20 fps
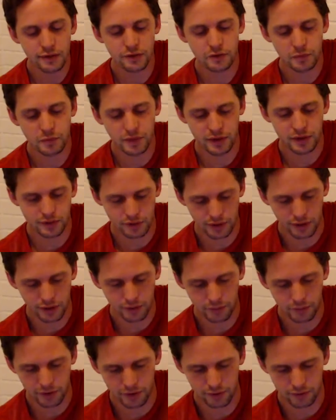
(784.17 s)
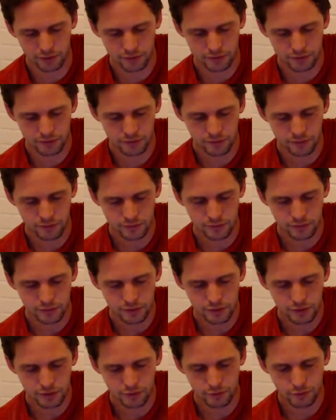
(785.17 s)
to spend time there.
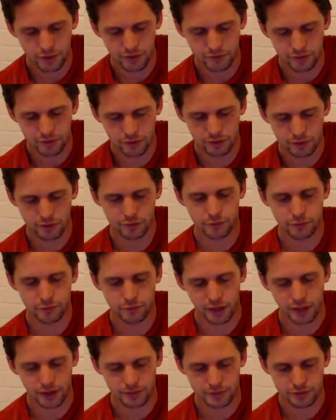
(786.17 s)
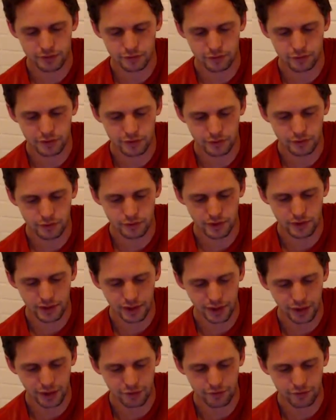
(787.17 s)
We have to learn what options we truly
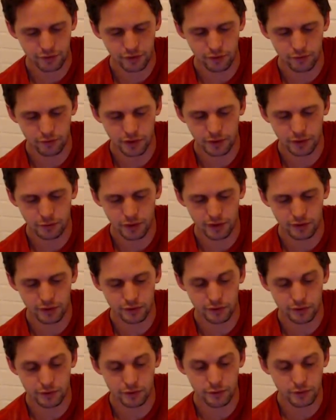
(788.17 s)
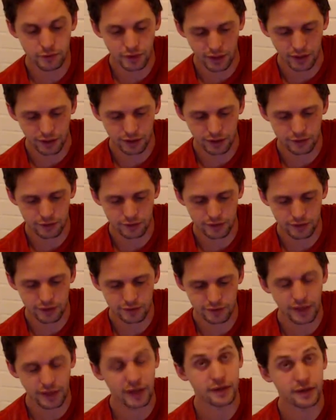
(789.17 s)
have, and the only way to do that
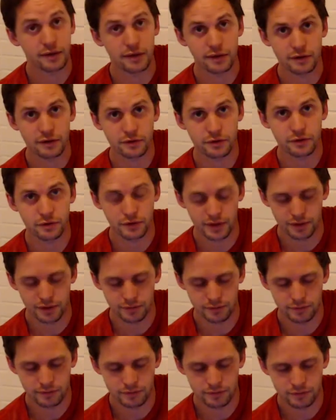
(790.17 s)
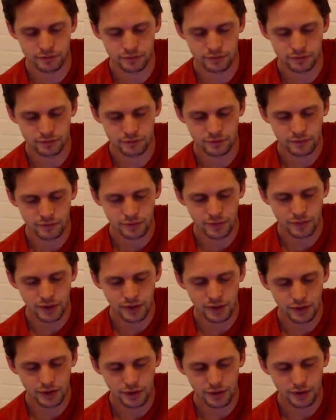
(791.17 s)
is at the extreme.
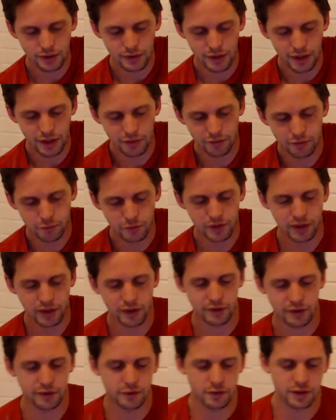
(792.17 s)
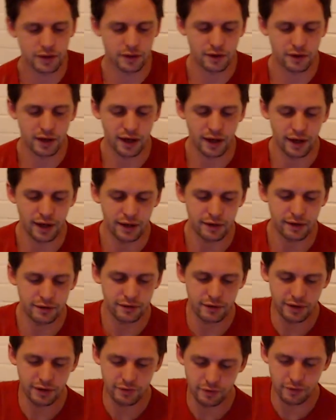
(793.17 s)
Even when not doing our highest
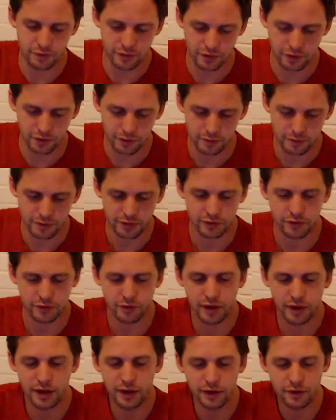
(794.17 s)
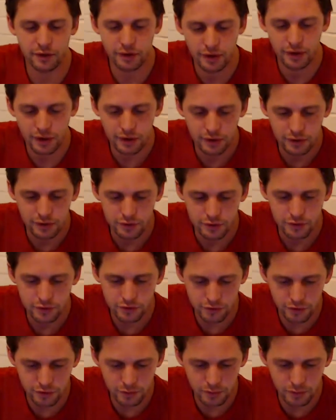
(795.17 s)
level jumps, our training
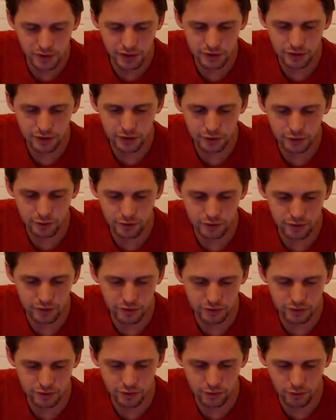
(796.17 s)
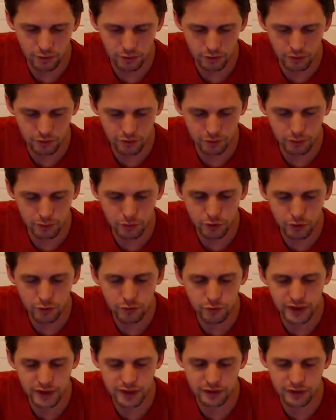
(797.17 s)
should be to go to this goal of
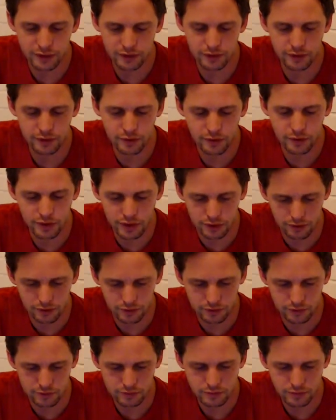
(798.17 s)
moving the needle,